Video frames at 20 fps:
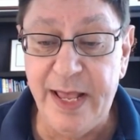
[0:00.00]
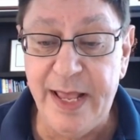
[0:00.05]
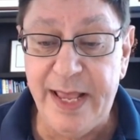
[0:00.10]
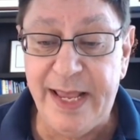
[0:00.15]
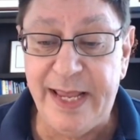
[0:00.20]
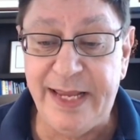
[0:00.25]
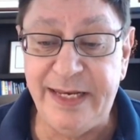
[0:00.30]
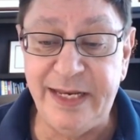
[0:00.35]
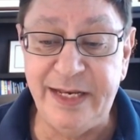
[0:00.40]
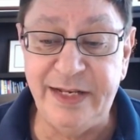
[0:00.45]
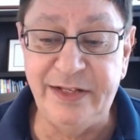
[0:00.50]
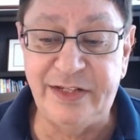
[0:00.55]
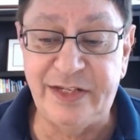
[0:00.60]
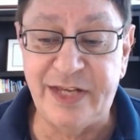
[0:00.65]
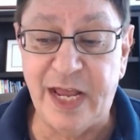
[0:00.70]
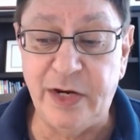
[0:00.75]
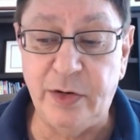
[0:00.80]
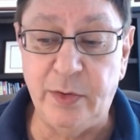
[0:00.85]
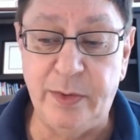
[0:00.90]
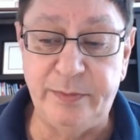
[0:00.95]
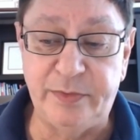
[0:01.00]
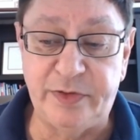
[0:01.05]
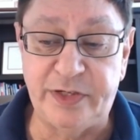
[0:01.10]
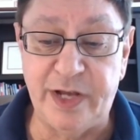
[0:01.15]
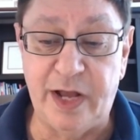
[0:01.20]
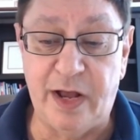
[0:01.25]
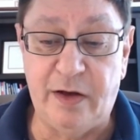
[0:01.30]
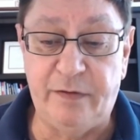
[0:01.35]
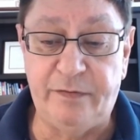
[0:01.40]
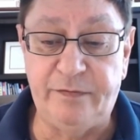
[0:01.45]
He didn't say to
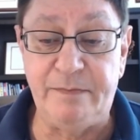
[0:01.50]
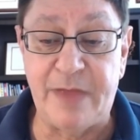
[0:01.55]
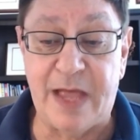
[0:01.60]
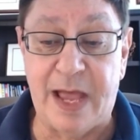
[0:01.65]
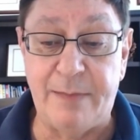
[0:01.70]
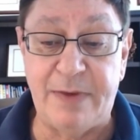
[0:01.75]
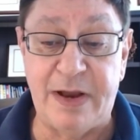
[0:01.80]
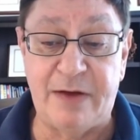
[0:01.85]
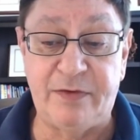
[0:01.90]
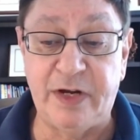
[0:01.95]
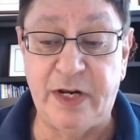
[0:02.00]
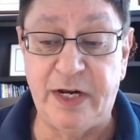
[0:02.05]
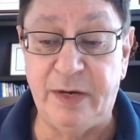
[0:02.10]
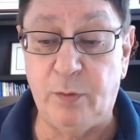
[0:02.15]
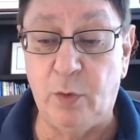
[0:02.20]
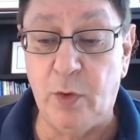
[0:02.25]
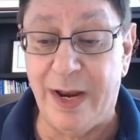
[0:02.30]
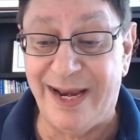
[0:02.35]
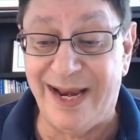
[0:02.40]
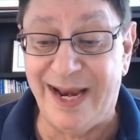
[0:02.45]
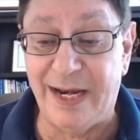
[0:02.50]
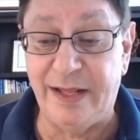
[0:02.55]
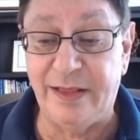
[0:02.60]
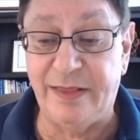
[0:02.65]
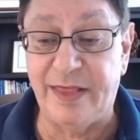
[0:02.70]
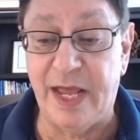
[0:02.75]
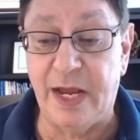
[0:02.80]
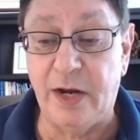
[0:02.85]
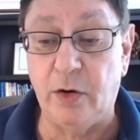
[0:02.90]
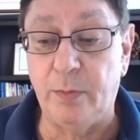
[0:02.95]
himself, I'm never going to win
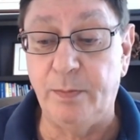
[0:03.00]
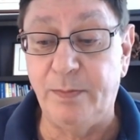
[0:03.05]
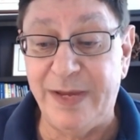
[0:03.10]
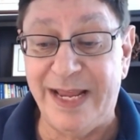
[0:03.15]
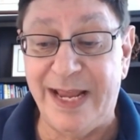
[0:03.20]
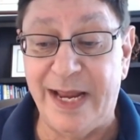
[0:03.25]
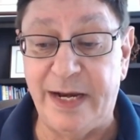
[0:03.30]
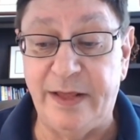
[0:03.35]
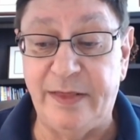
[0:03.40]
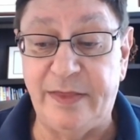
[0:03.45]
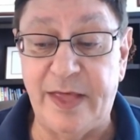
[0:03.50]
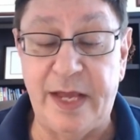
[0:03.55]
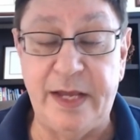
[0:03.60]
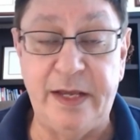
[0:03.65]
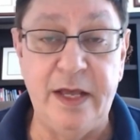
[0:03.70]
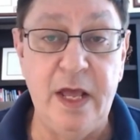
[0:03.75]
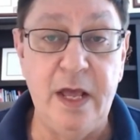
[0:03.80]
anything or be anything